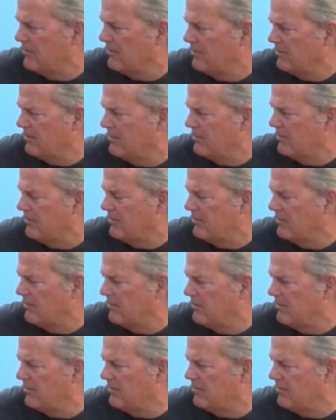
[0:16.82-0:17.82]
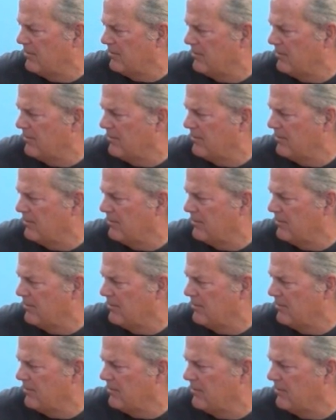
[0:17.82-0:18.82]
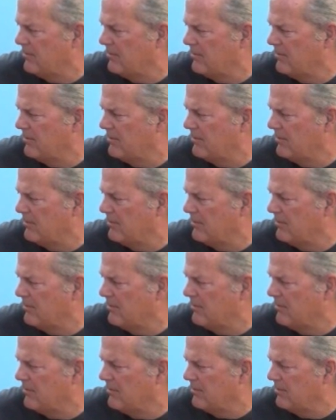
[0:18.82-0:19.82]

The person shown says nothing.